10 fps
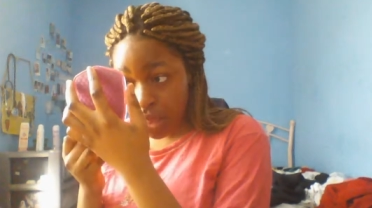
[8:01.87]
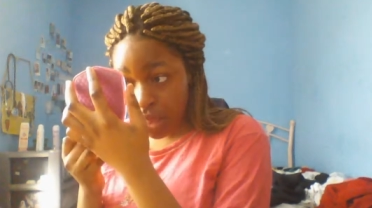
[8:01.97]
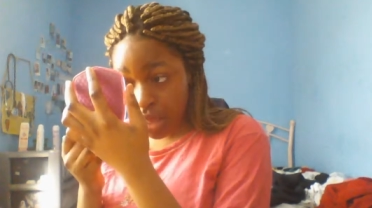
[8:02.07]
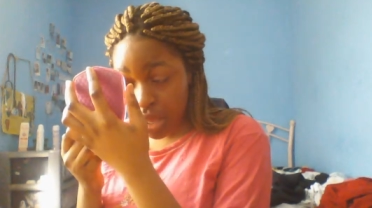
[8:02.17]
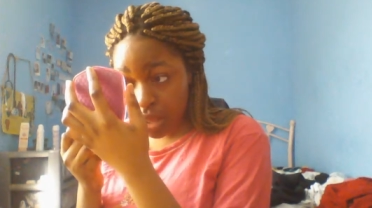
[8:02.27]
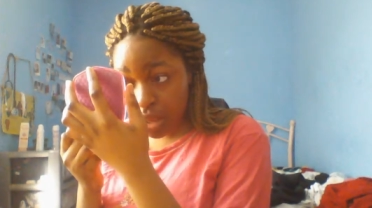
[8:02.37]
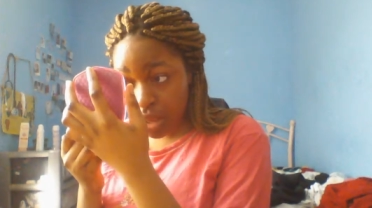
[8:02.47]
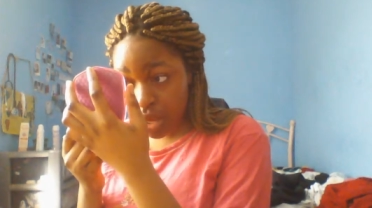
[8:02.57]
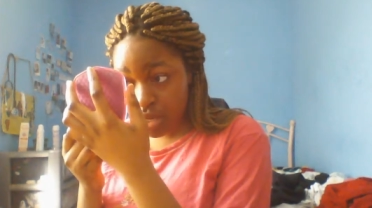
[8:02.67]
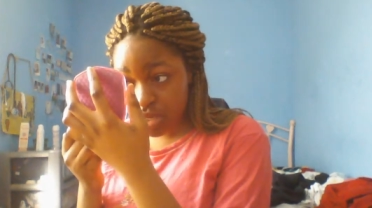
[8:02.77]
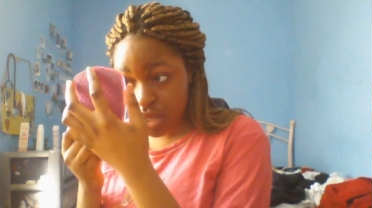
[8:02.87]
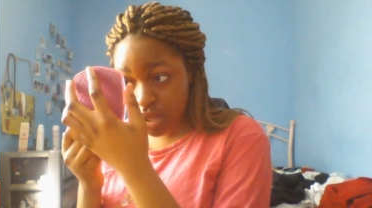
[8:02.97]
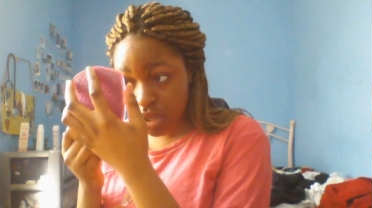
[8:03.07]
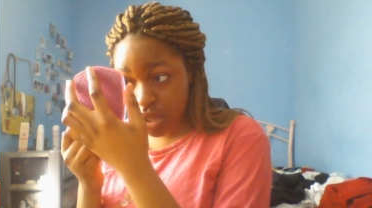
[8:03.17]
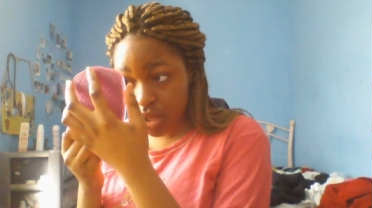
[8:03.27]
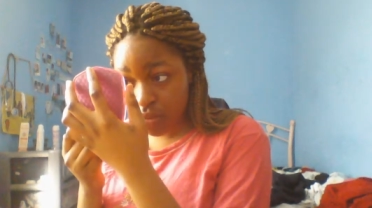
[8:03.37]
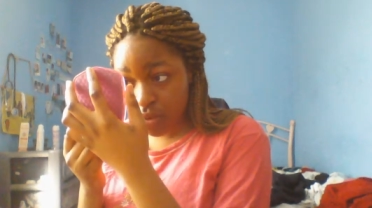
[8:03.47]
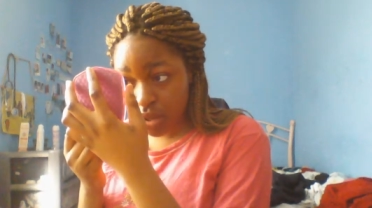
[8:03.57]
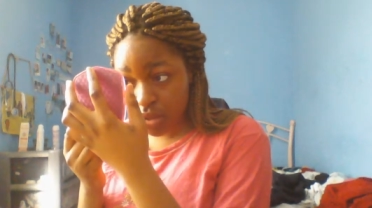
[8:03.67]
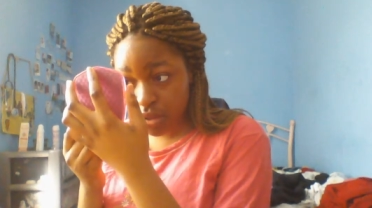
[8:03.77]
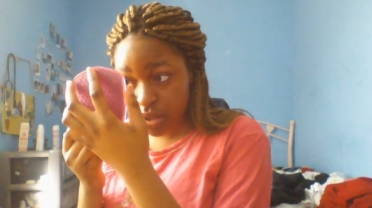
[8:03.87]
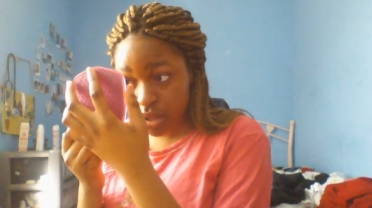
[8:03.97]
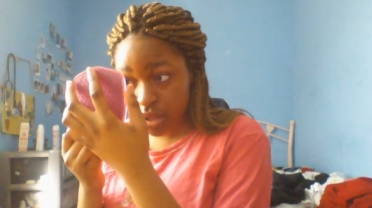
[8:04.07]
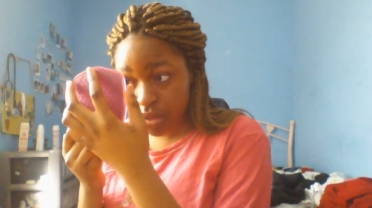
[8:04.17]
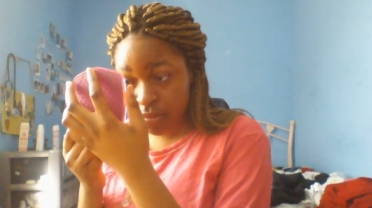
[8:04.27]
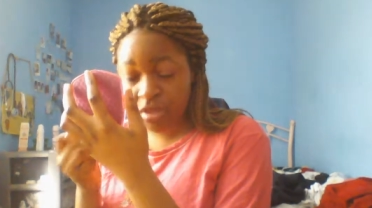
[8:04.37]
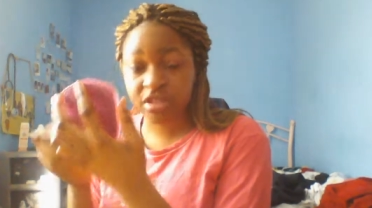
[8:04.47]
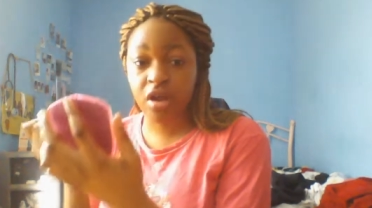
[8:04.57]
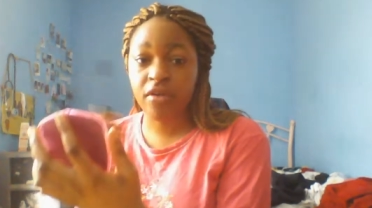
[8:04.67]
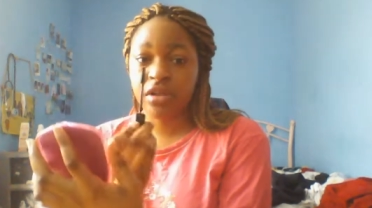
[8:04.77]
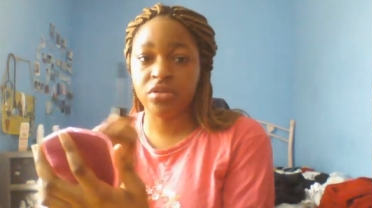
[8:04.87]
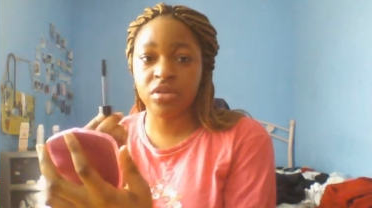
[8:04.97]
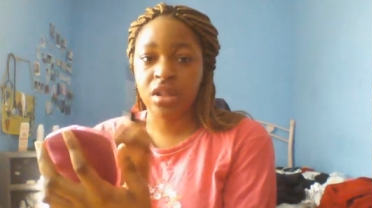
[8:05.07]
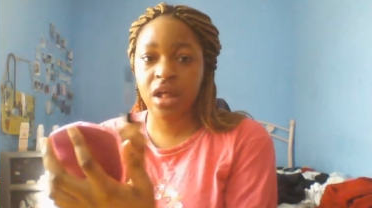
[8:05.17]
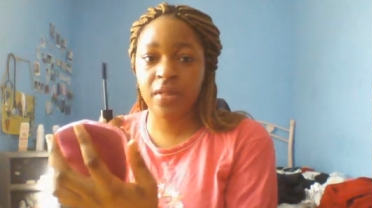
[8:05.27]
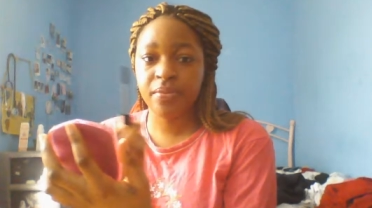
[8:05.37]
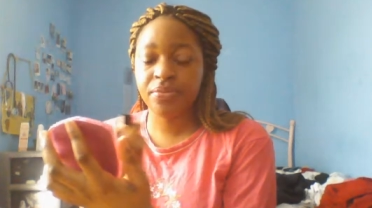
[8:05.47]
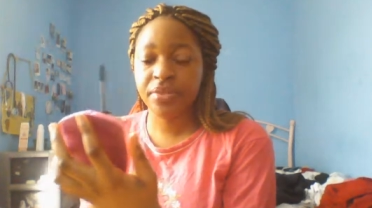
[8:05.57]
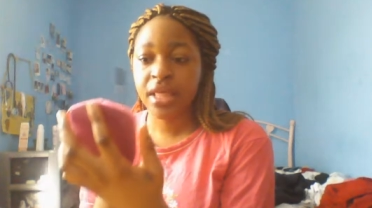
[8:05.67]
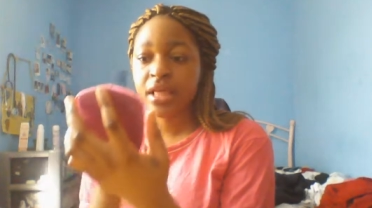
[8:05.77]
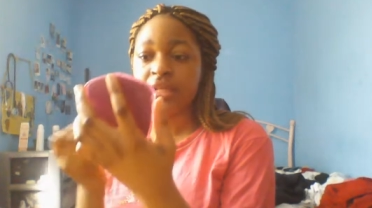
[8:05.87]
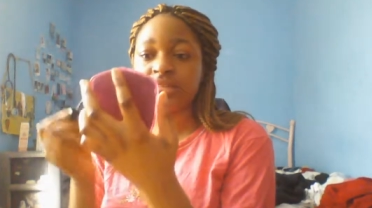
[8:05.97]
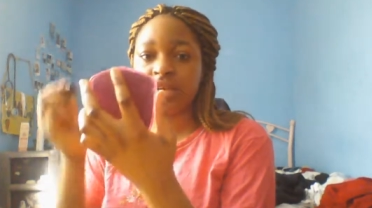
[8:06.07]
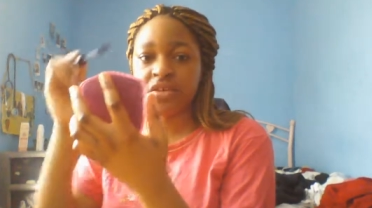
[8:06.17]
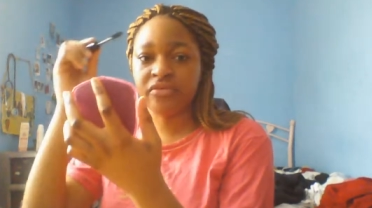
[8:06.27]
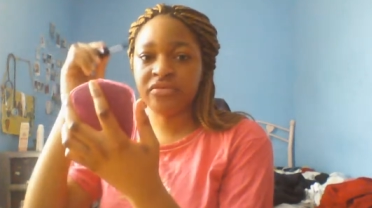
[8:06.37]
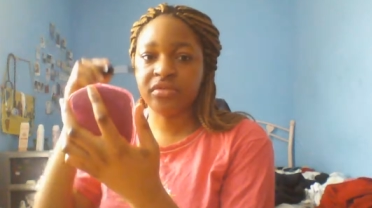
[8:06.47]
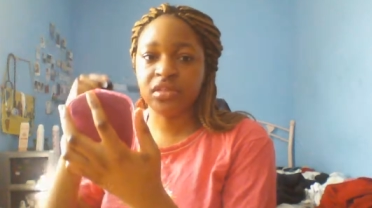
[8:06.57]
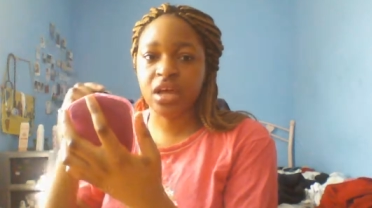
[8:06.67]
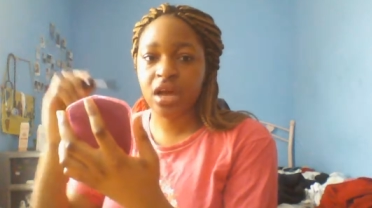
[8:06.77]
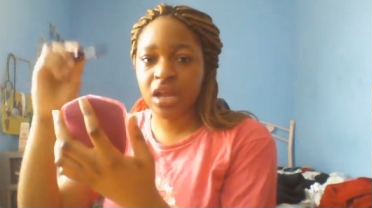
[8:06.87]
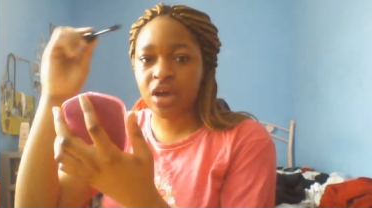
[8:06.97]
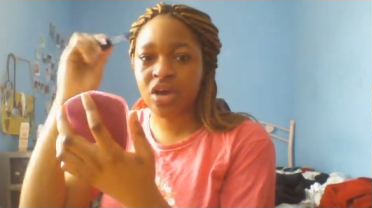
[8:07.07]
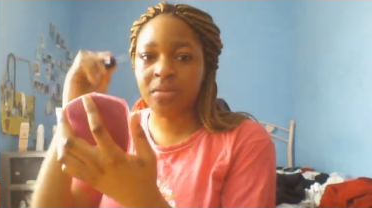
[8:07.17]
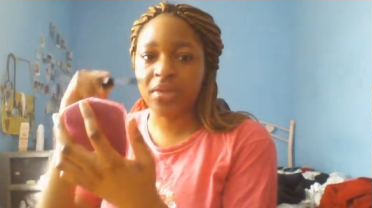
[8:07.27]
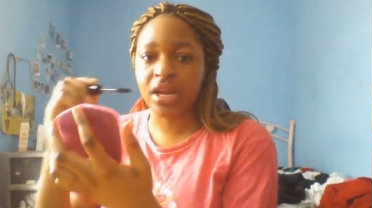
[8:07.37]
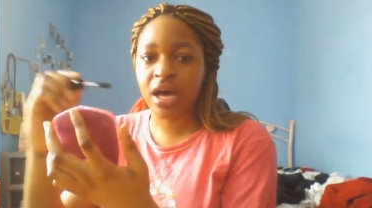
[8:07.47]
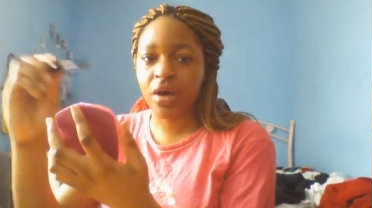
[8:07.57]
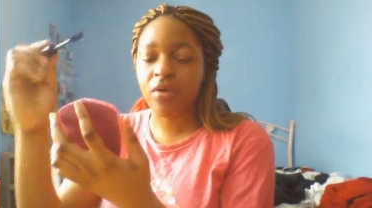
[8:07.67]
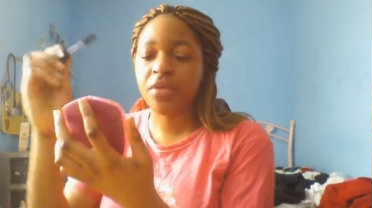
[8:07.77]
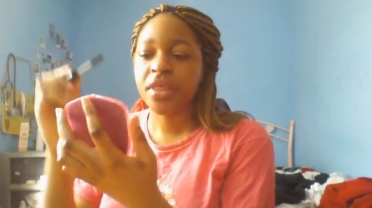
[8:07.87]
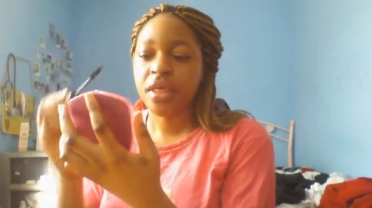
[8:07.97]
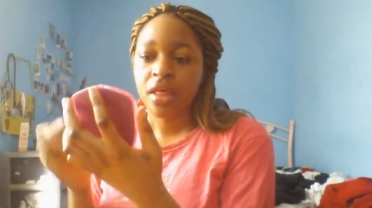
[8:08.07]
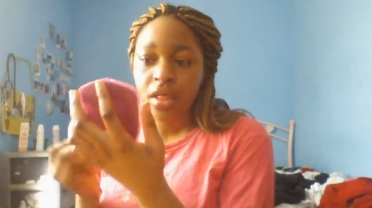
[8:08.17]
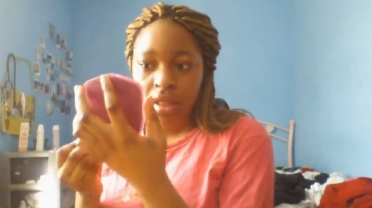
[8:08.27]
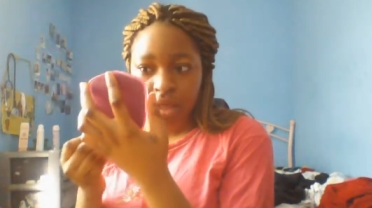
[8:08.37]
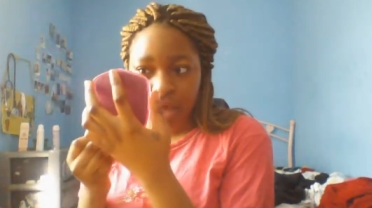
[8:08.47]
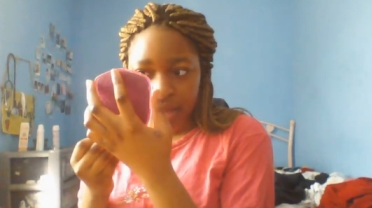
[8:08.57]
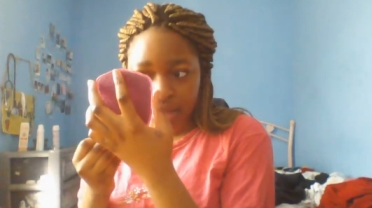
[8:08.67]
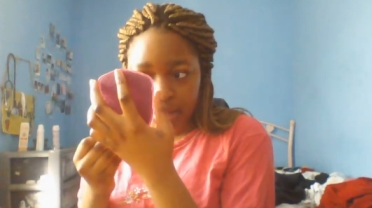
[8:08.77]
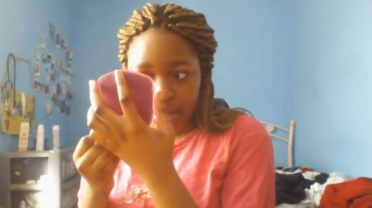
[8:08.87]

And there's this technique where you get mascara and do that instead of that like 10 minute out and